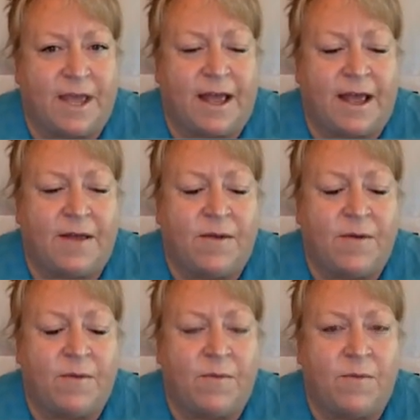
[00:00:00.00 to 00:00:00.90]
Uh,
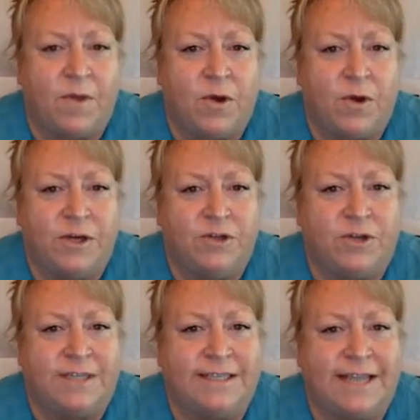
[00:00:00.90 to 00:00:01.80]
who can you
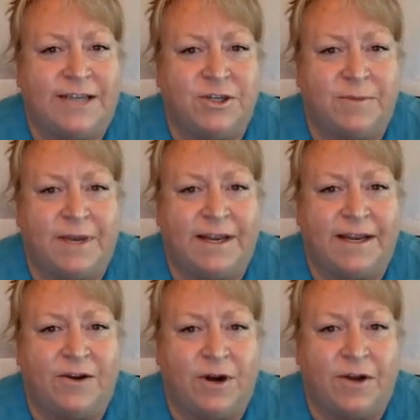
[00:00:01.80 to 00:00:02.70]
trust engaging media,